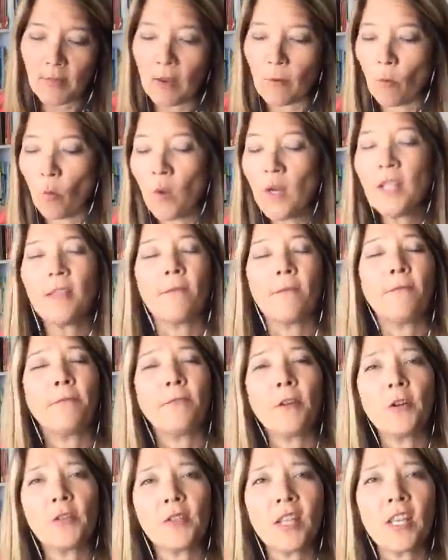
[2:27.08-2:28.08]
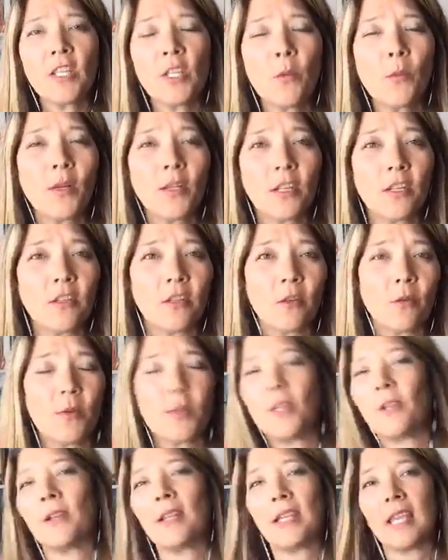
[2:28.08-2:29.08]
One of the first things you want to do
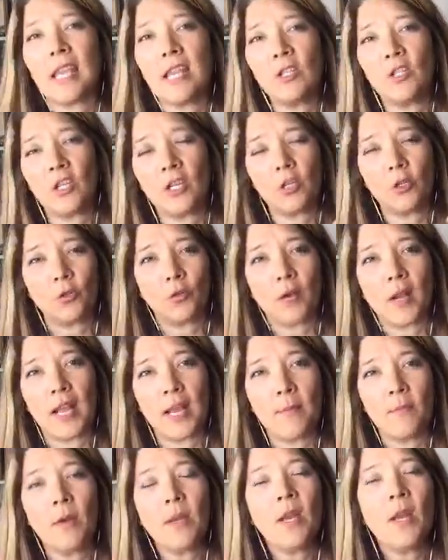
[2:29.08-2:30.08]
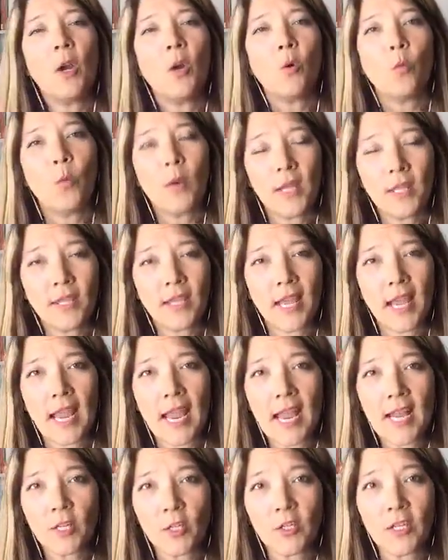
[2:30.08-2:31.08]
when you're engaging a tribe with a
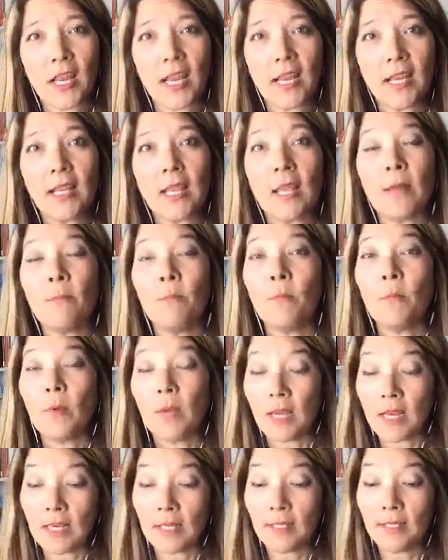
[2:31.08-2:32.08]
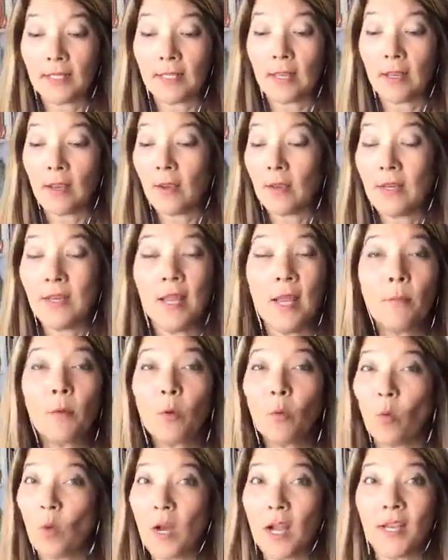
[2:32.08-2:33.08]
hashtag is number
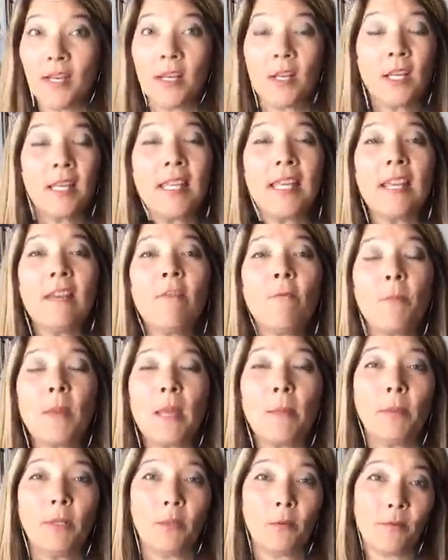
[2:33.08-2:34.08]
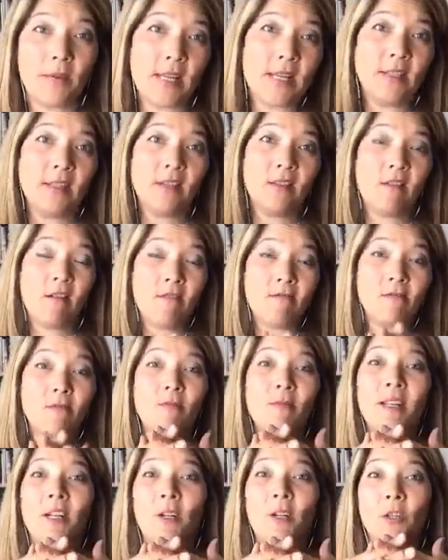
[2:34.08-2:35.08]
one, give people a reason on
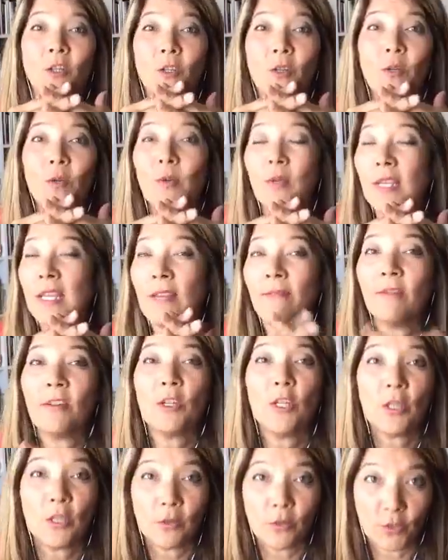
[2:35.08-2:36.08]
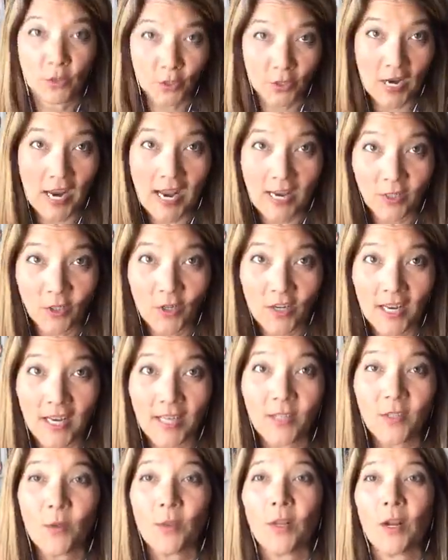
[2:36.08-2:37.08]
Twitter to even use your
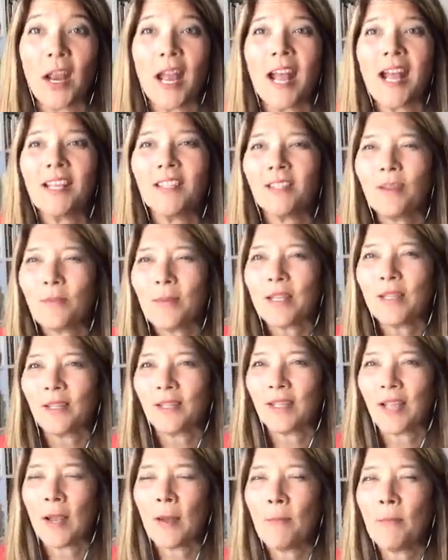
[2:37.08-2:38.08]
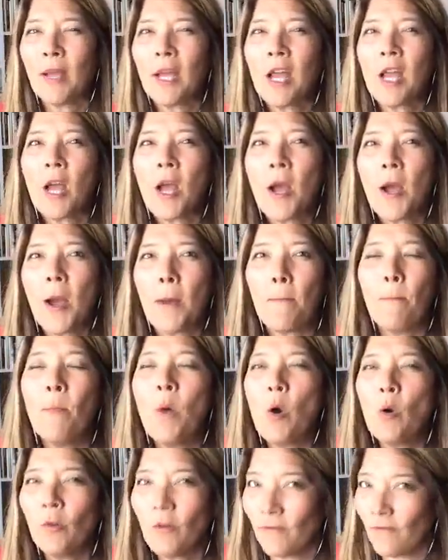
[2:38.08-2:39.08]
hashtag. So there has to be some
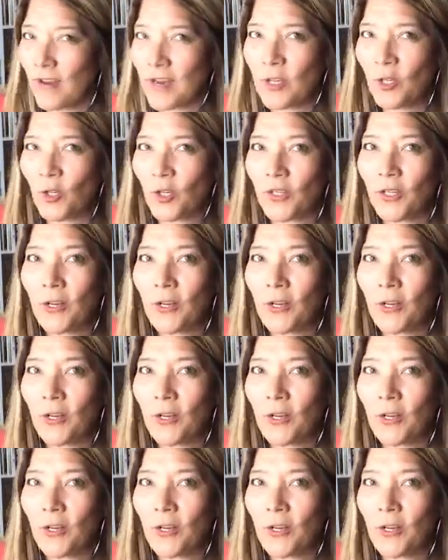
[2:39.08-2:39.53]
motivation.